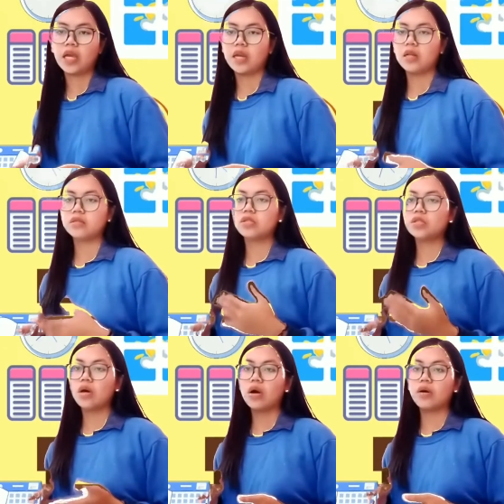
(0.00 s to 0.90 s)
and
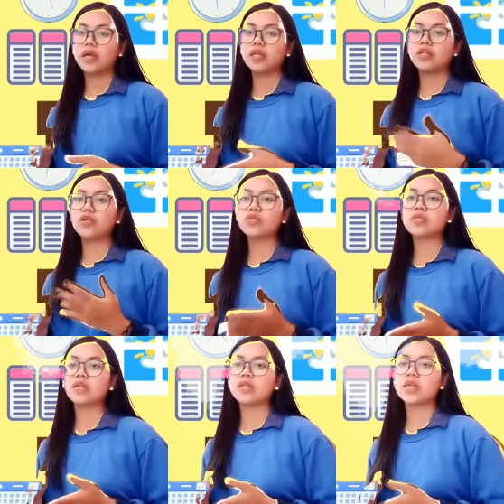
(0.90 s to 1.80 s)
also it
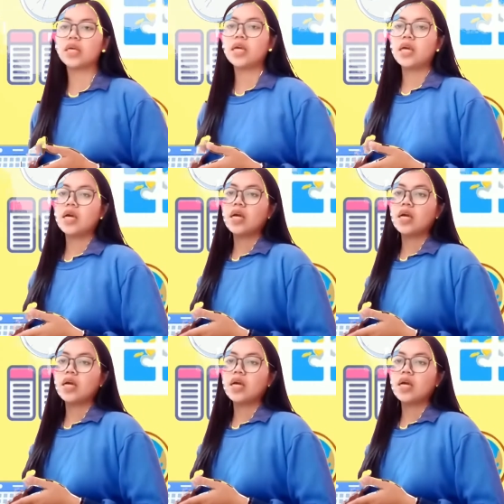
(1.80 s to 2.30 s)
usually